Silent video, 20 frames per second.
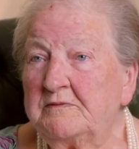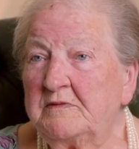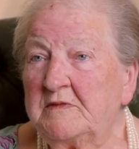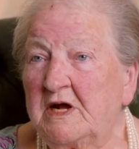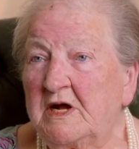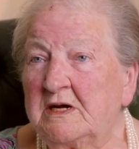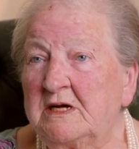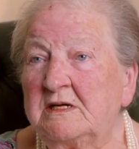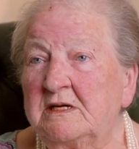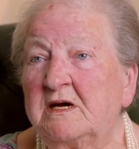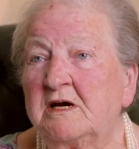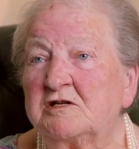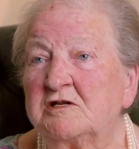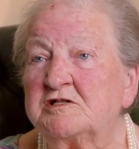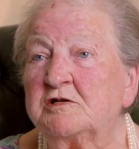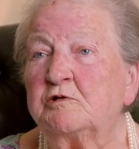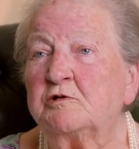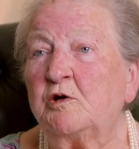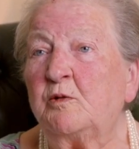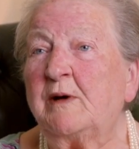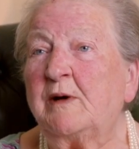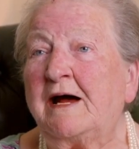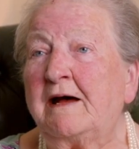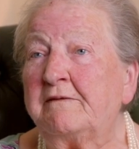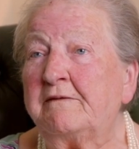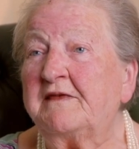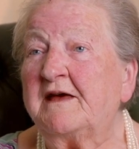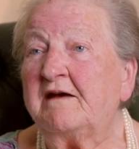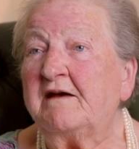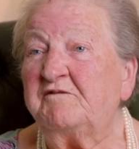And I shall go
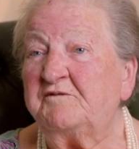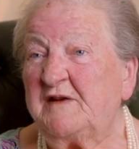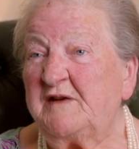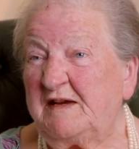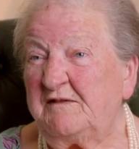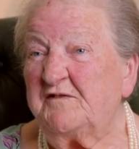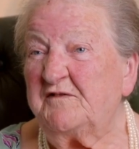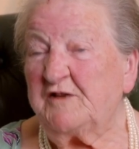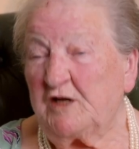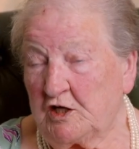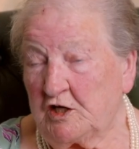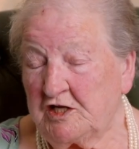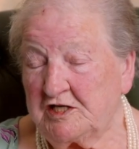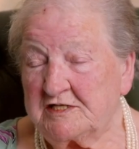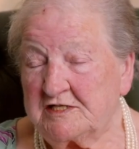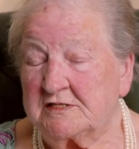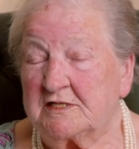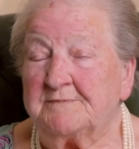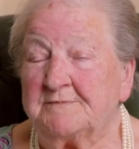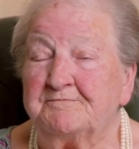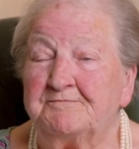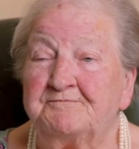out there feet first.